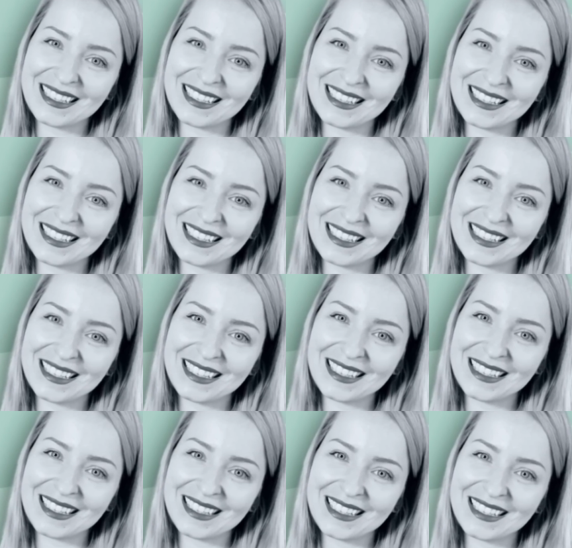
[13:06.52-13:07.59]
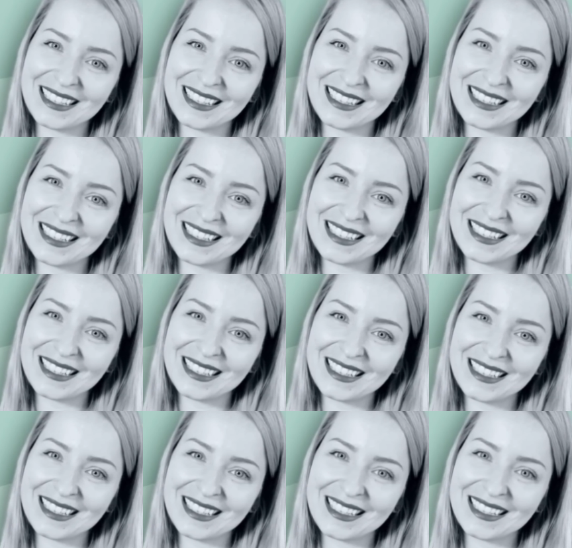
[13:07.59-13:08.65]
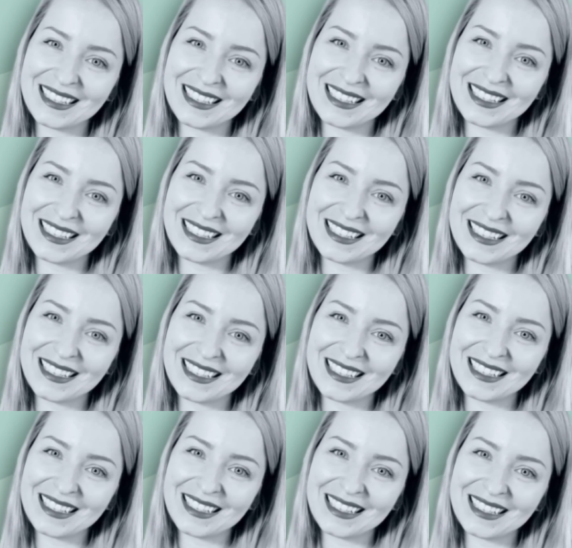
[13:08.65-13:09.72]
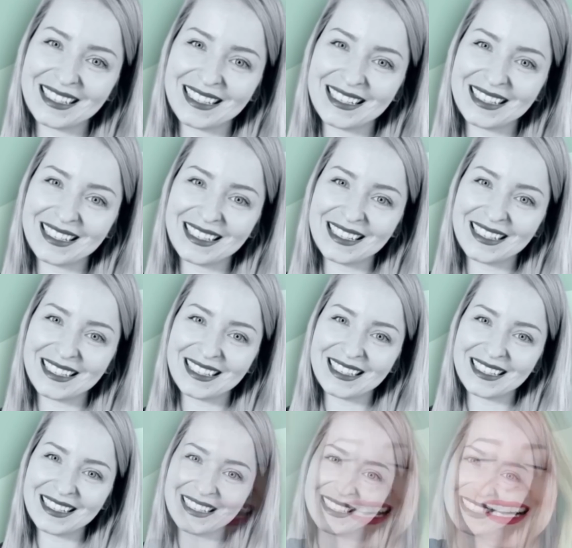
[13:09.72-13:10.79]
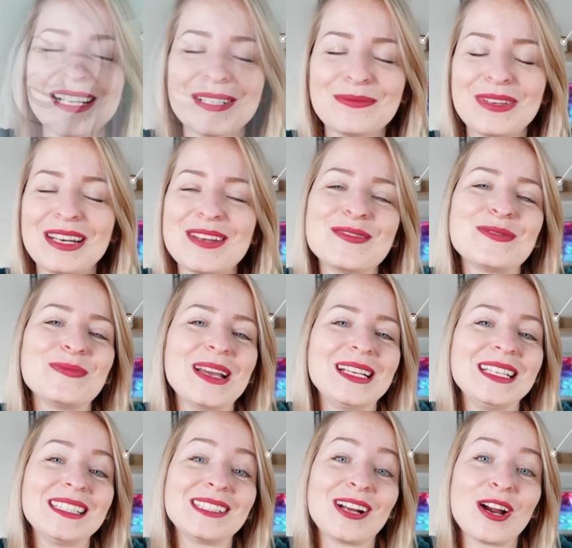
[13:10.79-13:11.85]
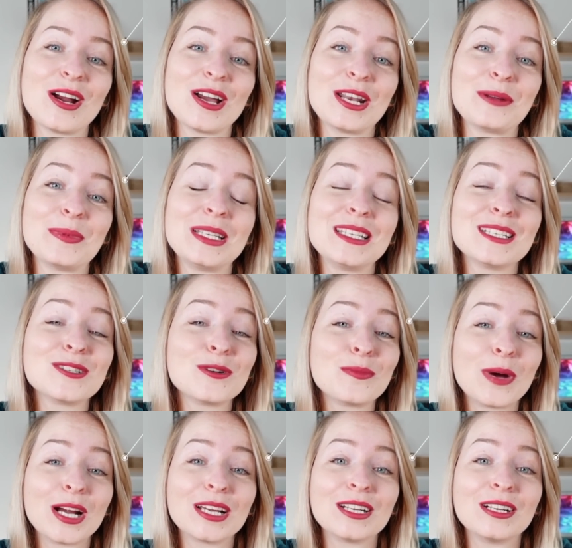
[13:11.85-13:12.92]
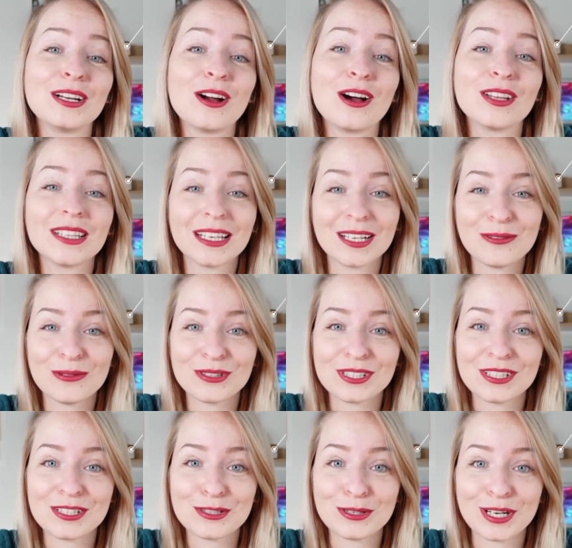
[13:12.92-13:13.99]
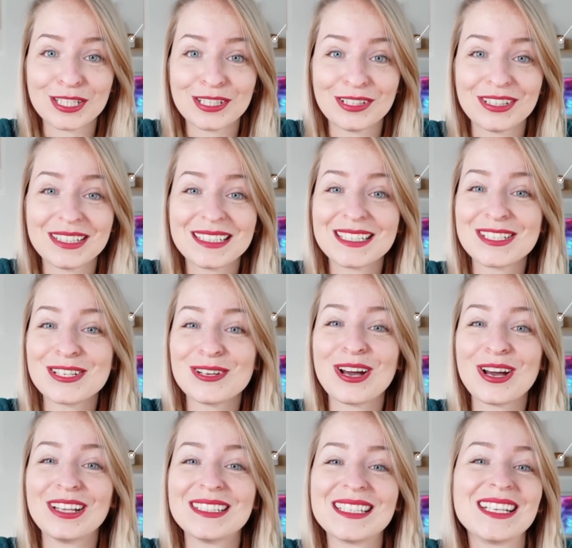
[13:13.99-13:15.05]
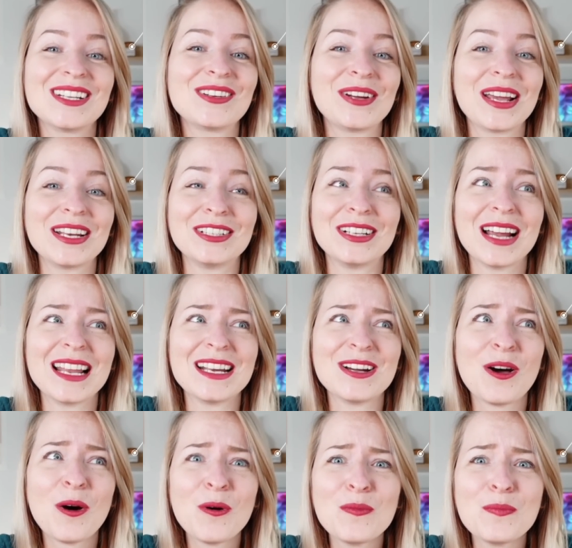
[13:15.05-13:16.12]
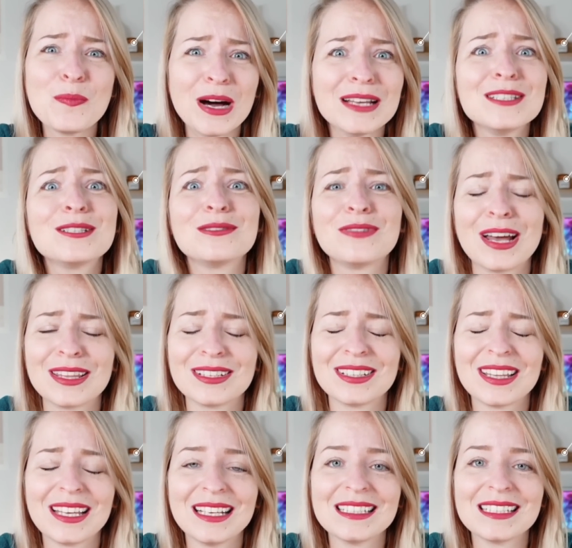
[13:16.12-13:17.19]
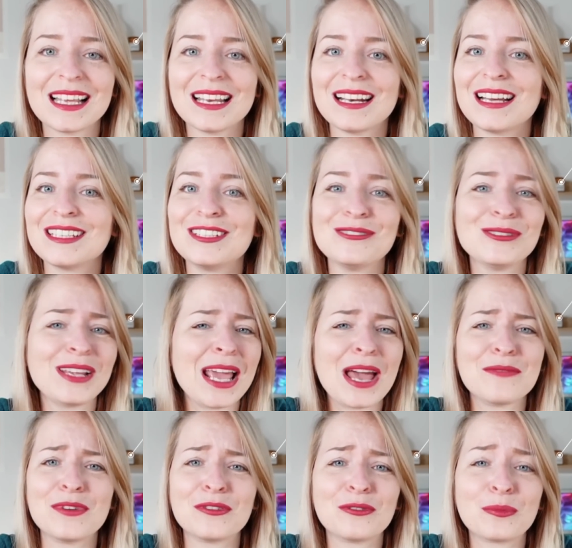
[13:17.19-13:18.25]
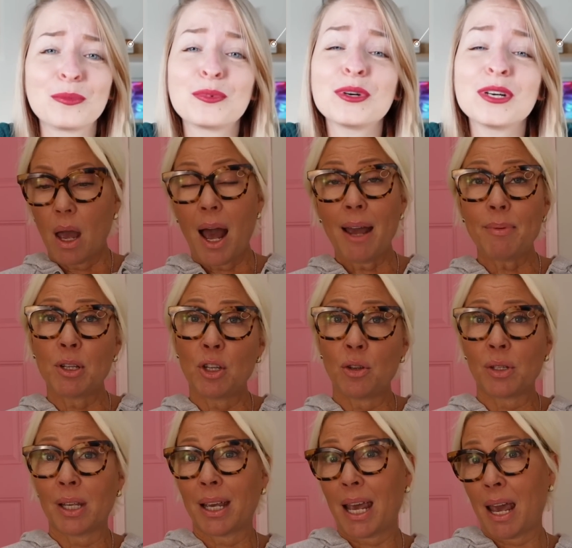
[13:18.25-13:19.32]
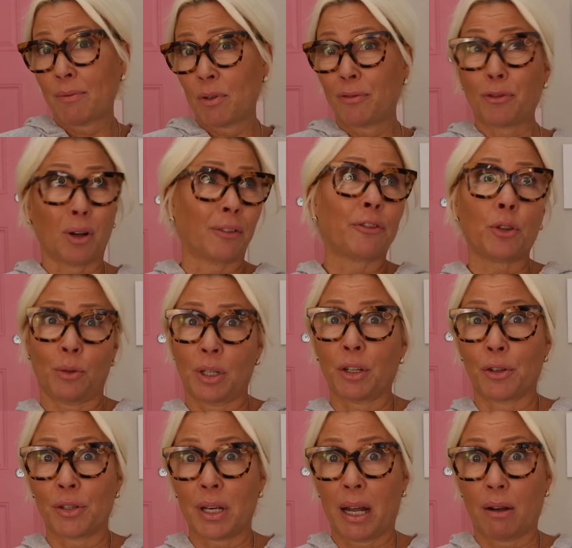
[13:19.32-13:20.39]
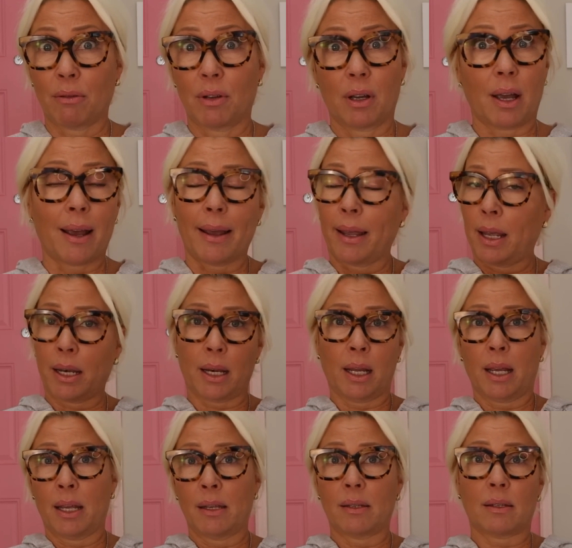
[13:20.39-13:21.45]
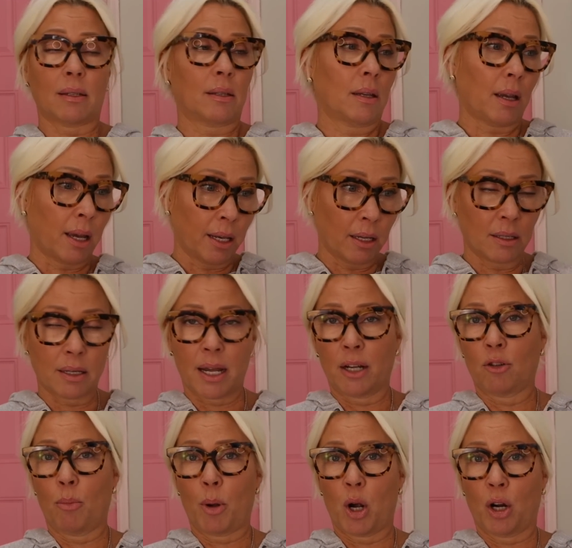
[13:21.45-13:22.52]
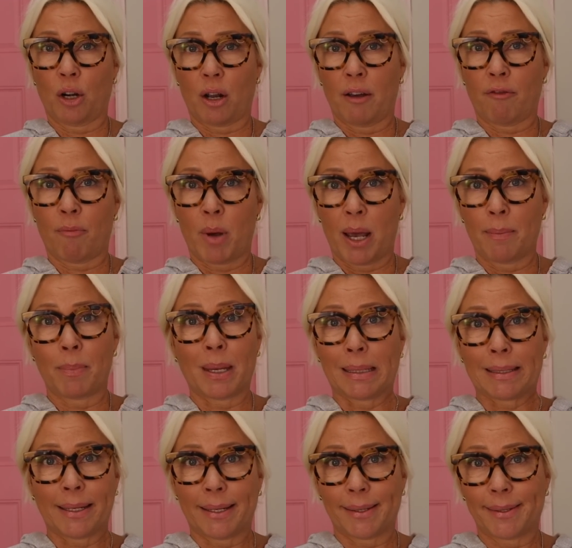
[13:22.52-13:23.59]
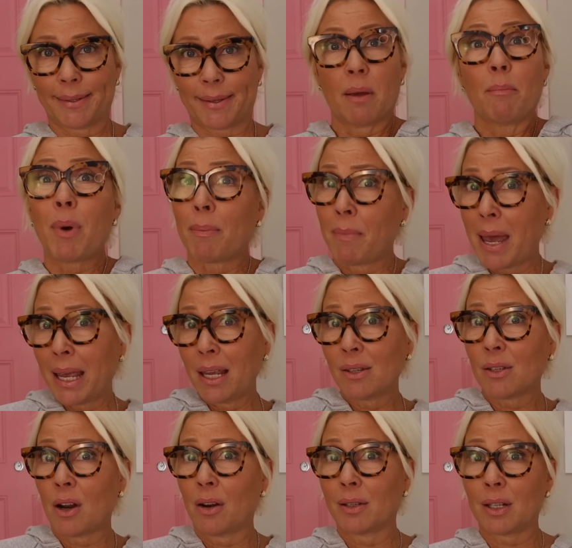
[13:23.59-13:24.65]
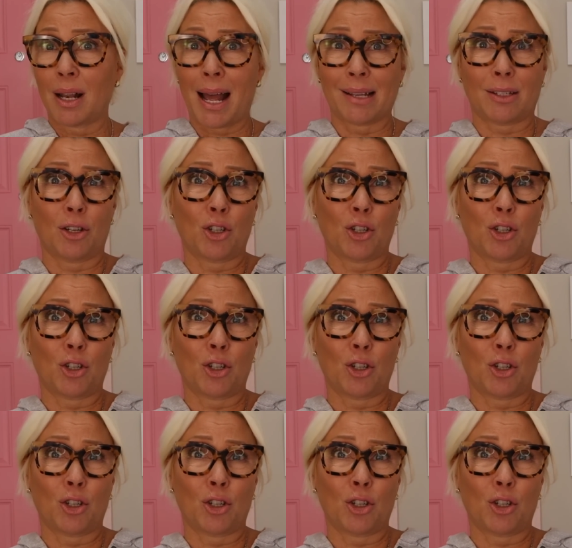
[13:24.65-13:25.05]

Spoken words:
in Maggie Stara's social media content creation in Canva from beginner to advanced. Maggie is a digital marketer, online course instructor, and digital content creator. I've been using Canva for a few years now. It is an integral part of my business, but Maggie Stara's class is